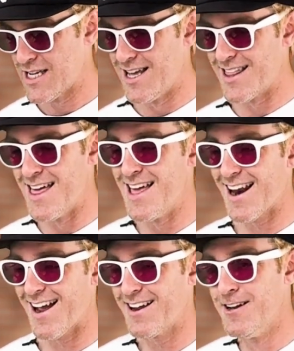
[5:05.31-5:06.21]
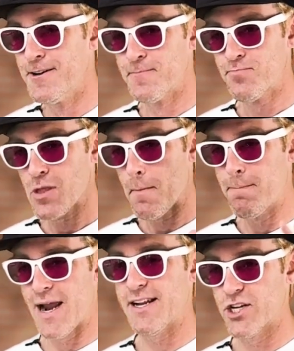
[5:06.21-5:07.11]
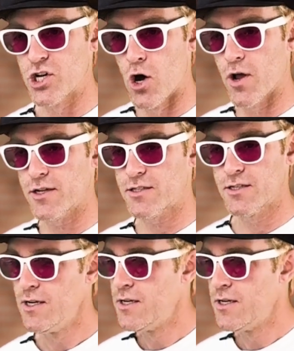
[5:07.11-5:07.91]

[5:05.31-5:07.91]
And then I made the donuts.